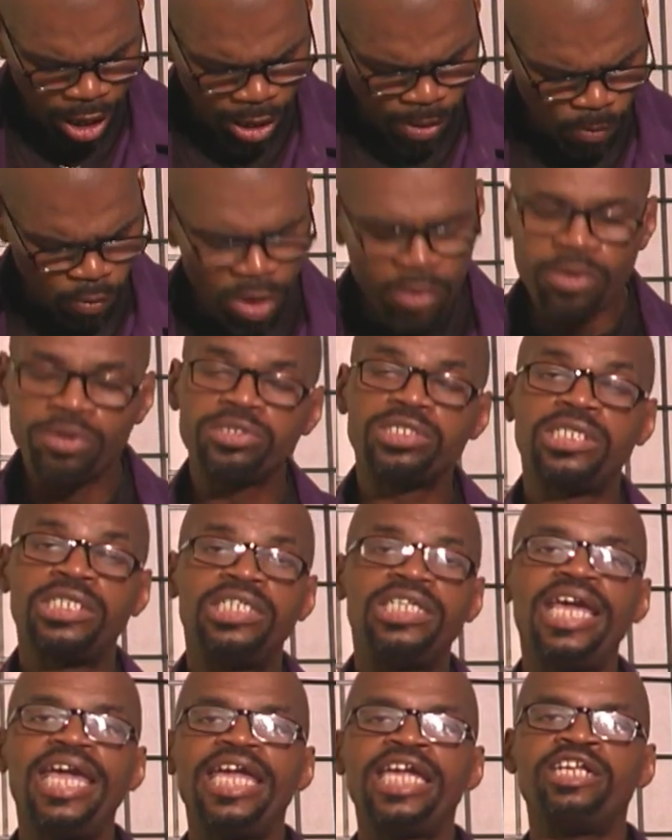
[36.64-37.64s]
We will
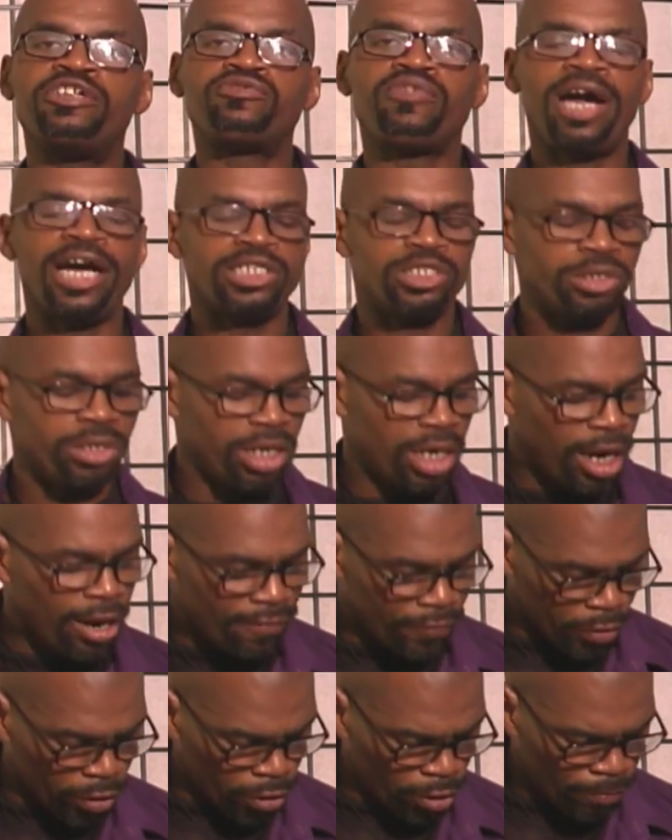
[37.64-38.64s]
today try to
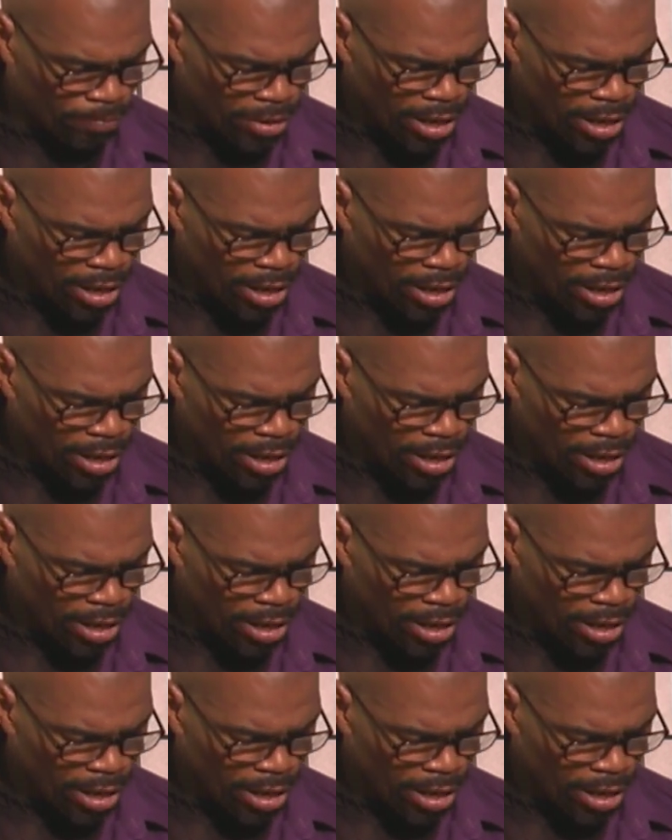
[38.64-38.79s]
cover